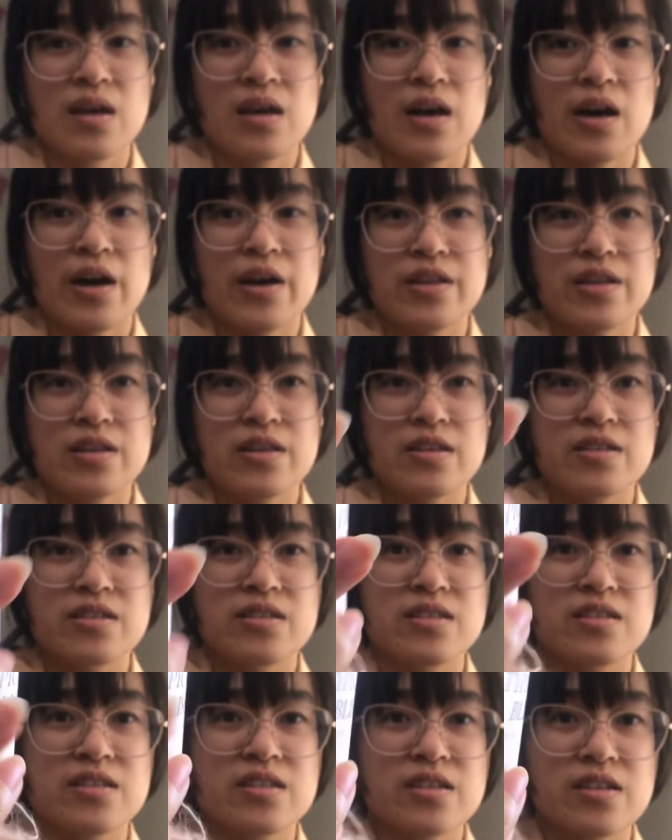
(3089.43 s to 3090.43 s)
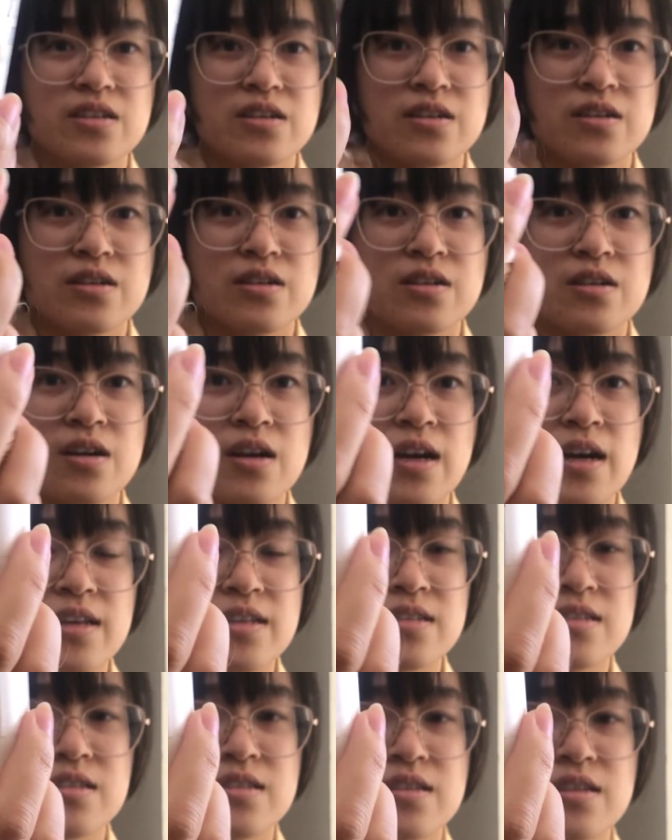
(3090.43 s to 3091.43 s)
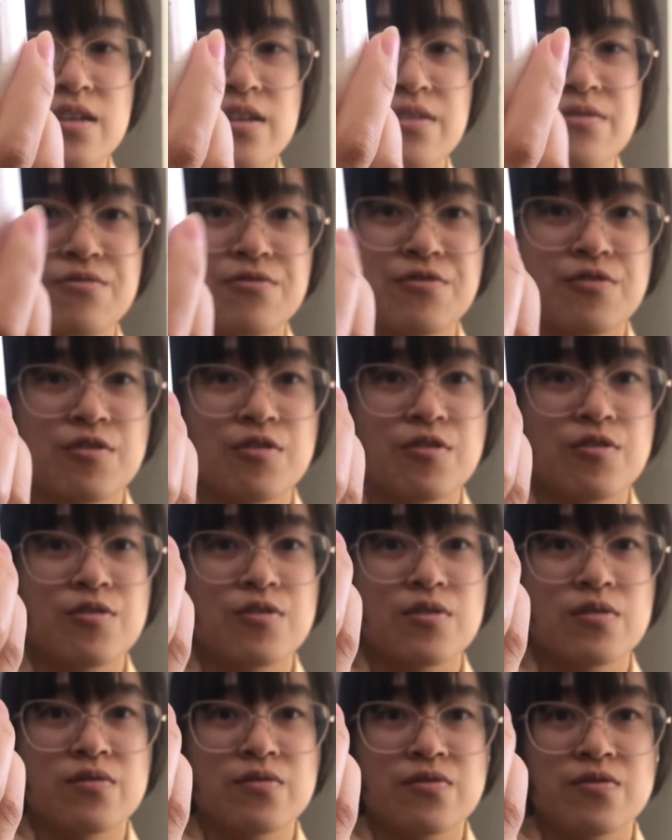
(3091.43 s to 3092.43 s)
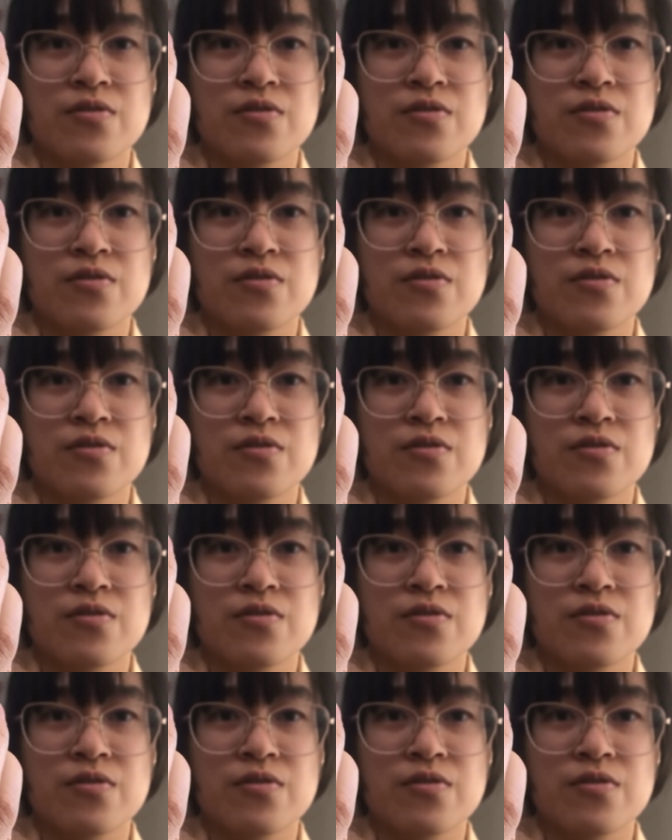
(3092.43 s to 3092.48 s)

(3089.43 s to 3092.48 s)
And then the sticker has the info of